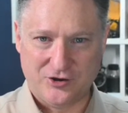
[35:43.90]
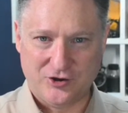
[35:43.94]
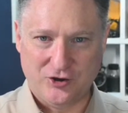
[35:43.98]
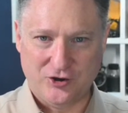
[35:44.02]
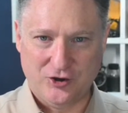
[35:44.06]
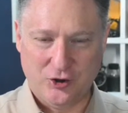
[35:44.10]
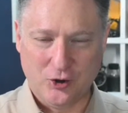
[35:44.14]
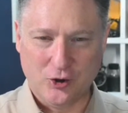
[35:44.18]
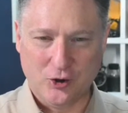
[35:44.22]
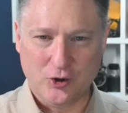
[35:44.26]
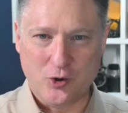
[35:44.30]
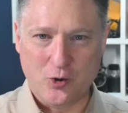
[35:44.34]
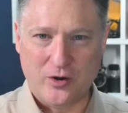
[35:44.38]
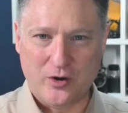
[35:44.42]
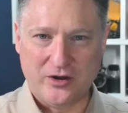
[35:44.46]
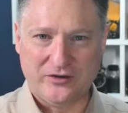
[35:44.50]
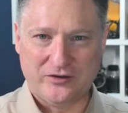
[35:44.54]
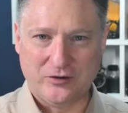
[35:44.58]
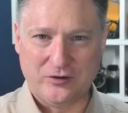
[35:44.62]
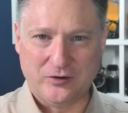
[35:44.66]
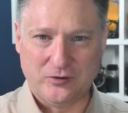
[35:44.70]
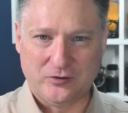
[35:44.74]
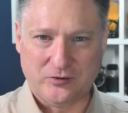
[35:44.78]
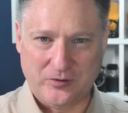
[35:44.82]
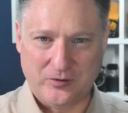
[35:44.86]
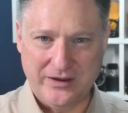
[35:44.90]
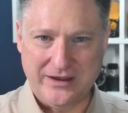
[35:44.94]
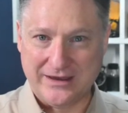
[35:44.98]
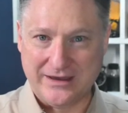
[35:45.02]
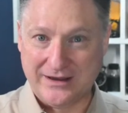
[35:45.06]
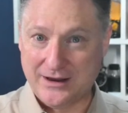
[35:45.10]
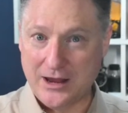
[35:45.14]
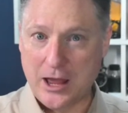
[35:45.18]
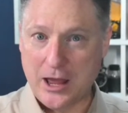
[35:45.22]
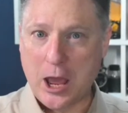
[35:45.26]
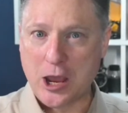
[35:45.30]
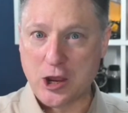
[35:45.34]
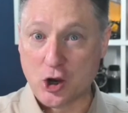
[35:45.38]
You're going to tweak
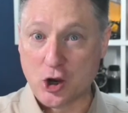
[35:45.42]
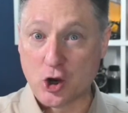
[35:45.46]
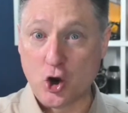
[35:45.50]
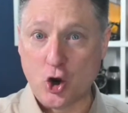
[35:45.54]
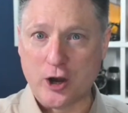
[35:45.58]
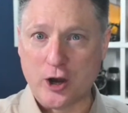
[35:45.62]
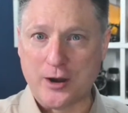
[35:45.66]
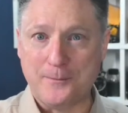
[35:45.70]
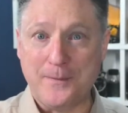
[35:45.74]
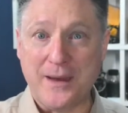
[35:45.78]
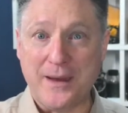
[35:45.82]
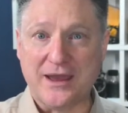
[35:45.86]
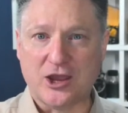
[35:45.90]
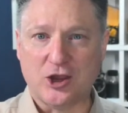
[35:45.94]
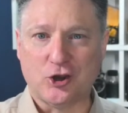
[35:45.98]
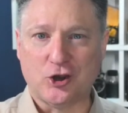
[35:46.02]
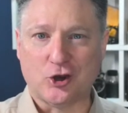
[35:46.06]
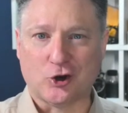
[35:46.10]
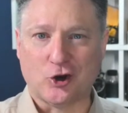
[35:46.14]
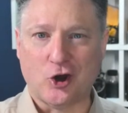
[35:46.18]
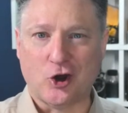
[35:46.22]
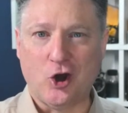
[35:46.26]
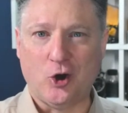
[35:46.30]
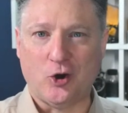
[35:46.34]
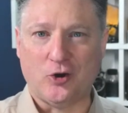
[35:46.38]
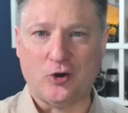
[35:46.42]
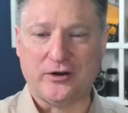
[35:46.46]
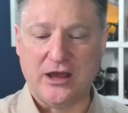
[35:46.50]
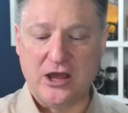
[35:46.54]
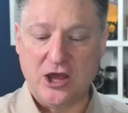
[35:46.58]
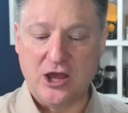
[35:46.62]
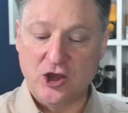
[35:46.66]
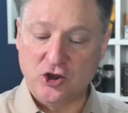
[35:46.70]
it. You're going to make it your own.